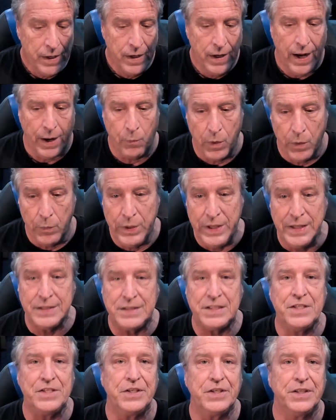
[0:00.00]
And when we
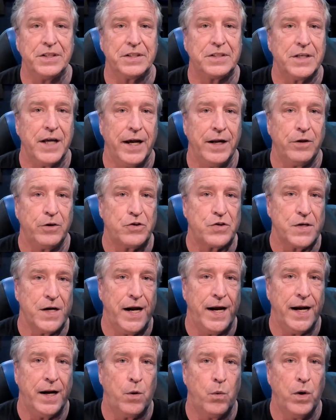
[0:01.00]
listened to the title
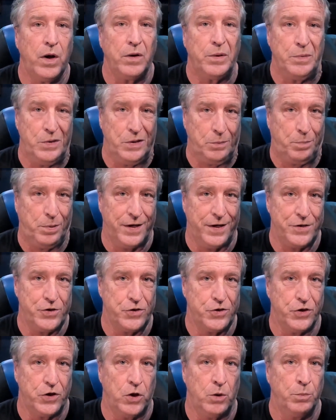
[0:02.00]
track, Welcome to the
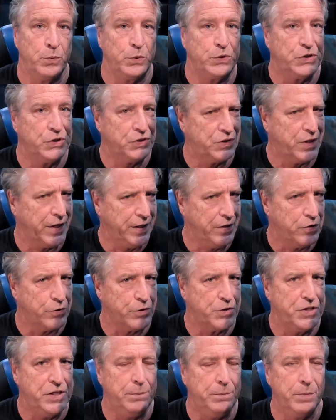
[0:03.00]
Pleasure Dome, which is like
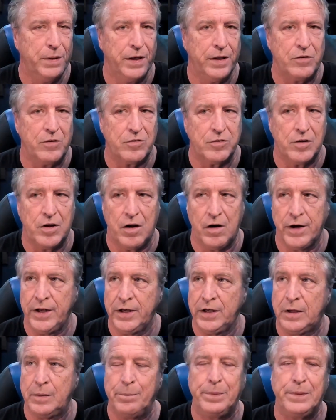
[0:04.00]
13 minutes long
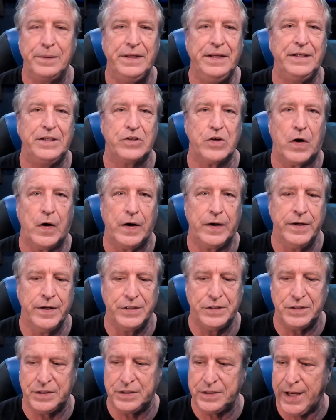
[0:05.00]
in complete
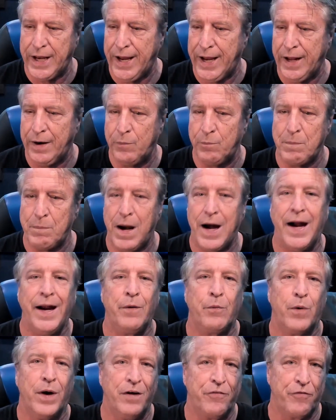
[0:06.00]
darkness at my
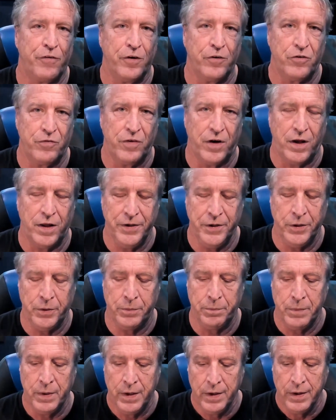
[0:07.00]
reference
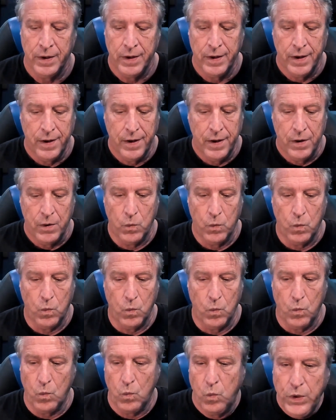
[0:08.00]
volume,
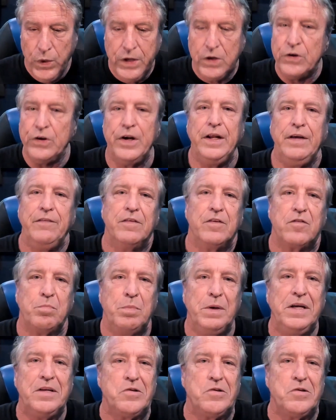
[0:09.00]
we couldn't even speak